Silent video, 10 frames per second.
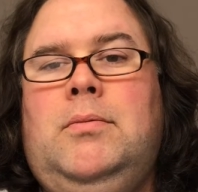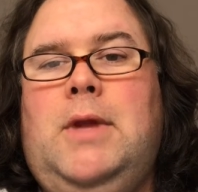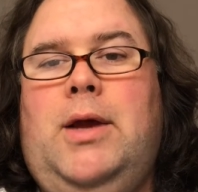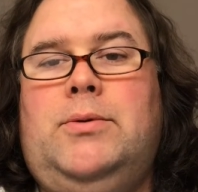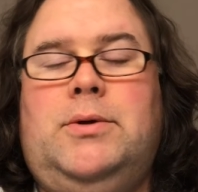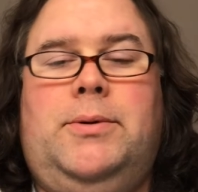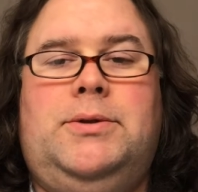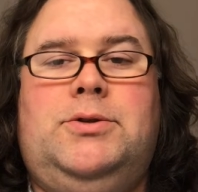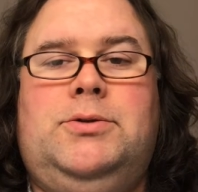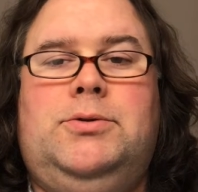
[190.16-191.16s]
I was
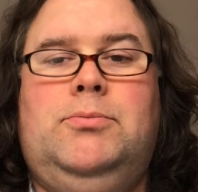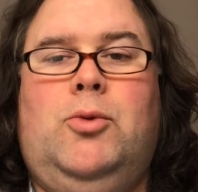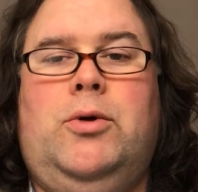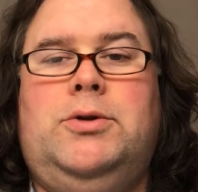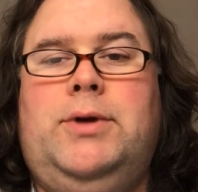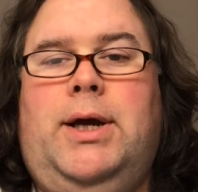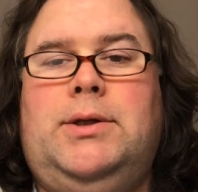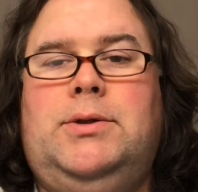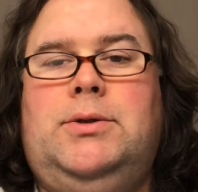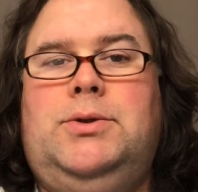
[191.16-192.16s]
always more
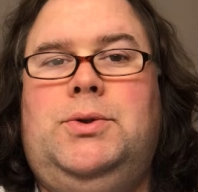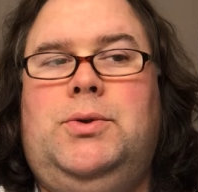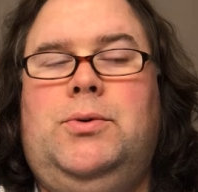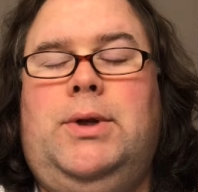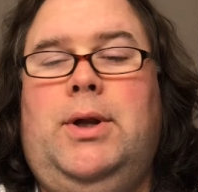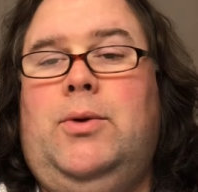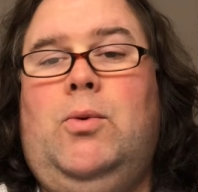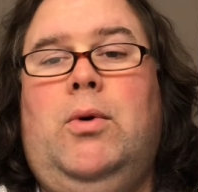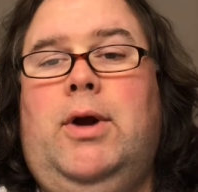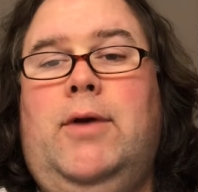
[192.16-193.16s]
attracted to when I
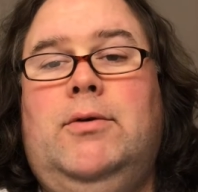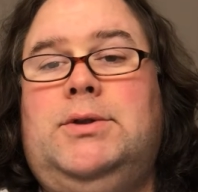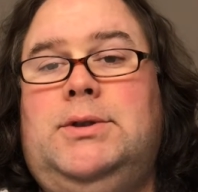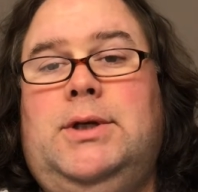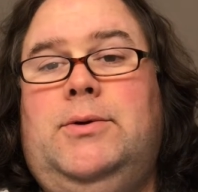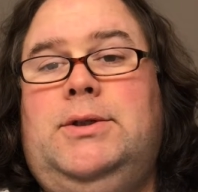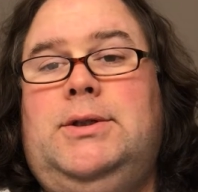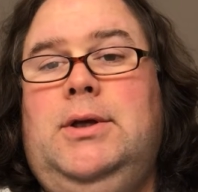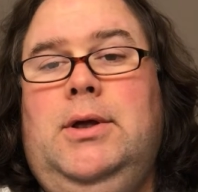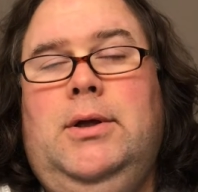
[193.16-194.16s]
wore, ever since
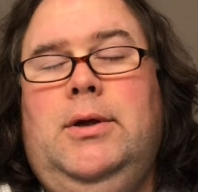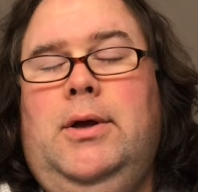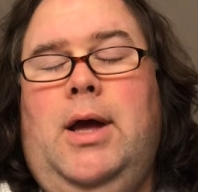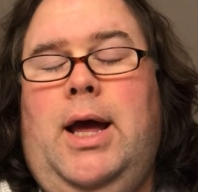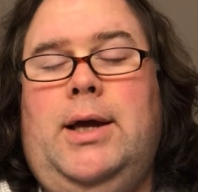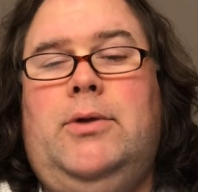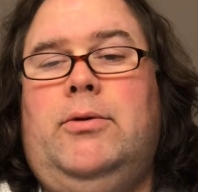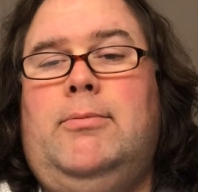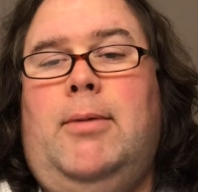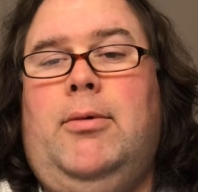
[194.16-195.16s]
I can
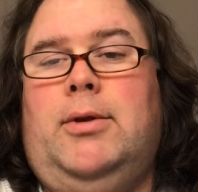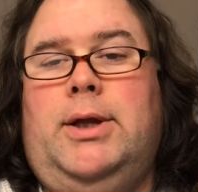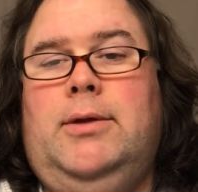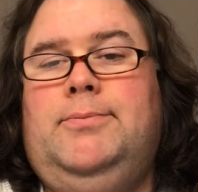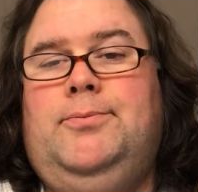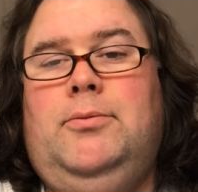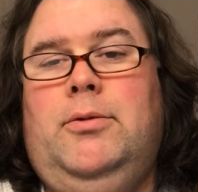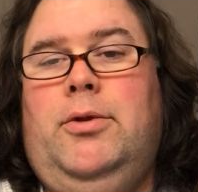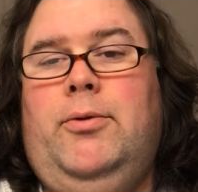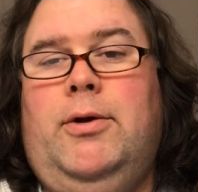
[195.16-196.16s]
remember, like
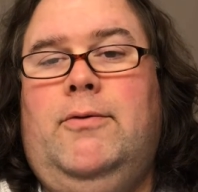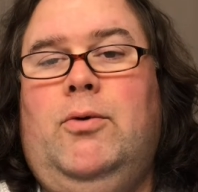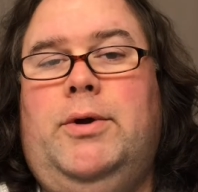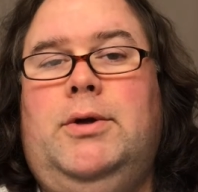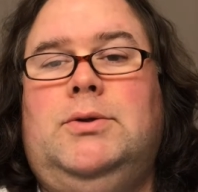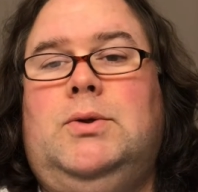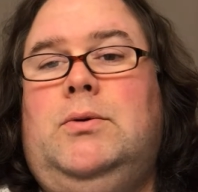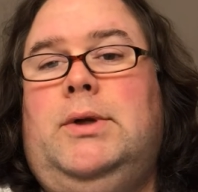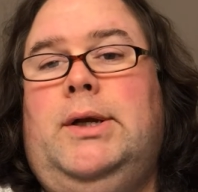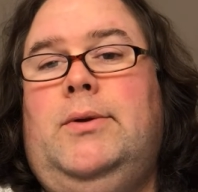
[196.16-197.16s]
3 or 4 years
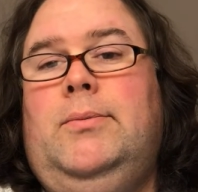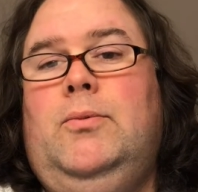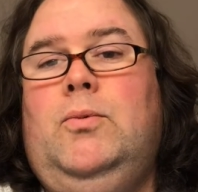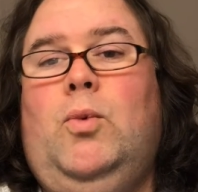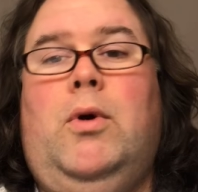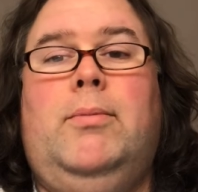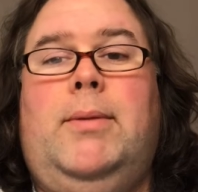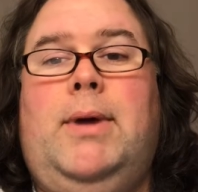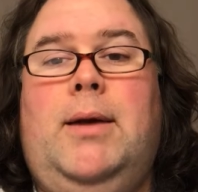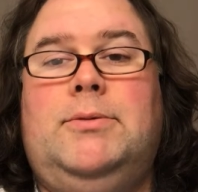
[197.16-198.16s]
old, I wore my
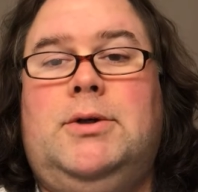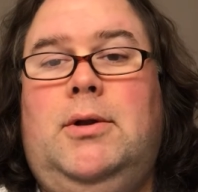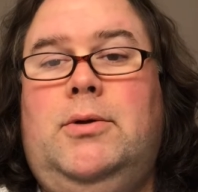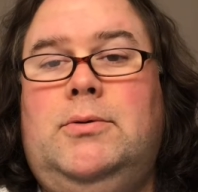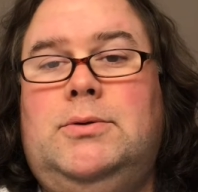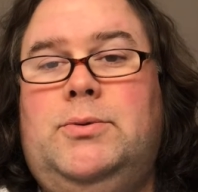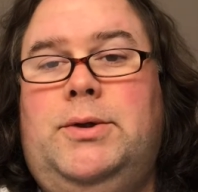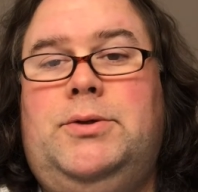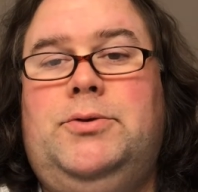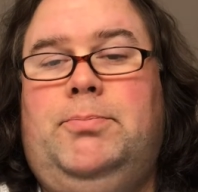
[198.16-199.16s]
mom's clothes. We
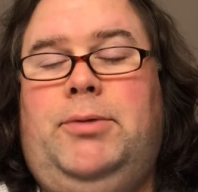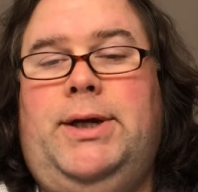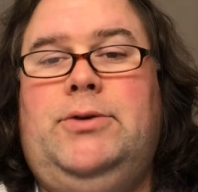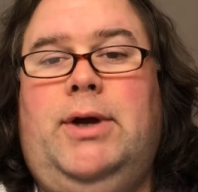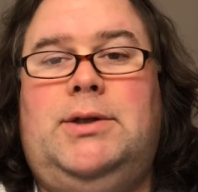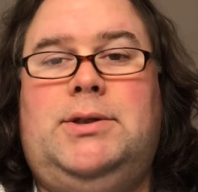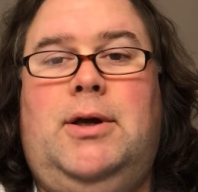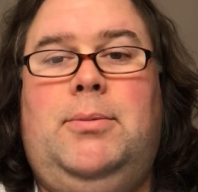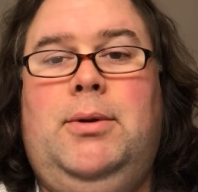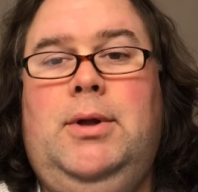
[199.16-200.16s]
played dress
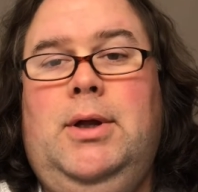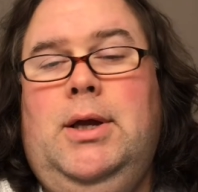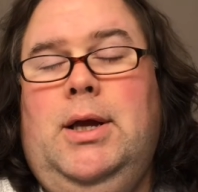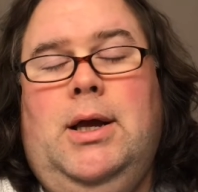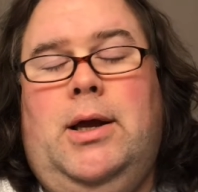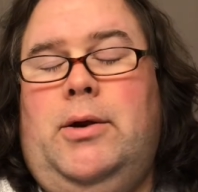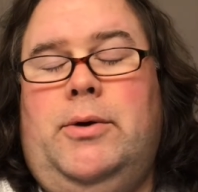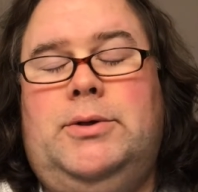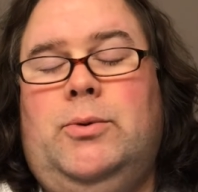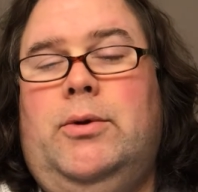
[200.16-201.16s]
up. I
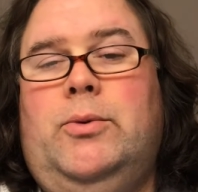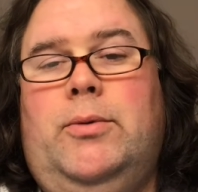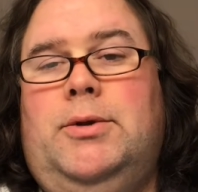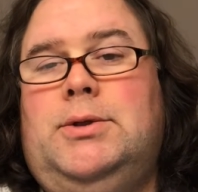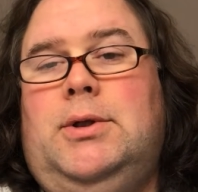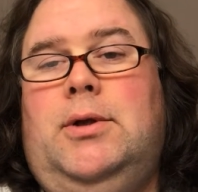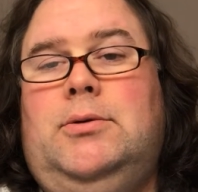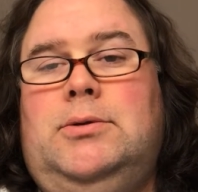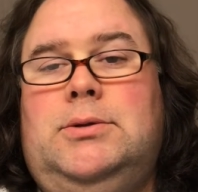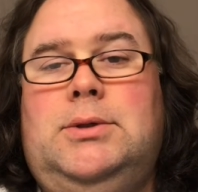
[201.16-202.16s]
always wore the women's
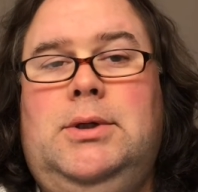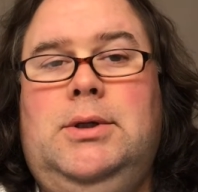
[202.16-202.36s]
clothes.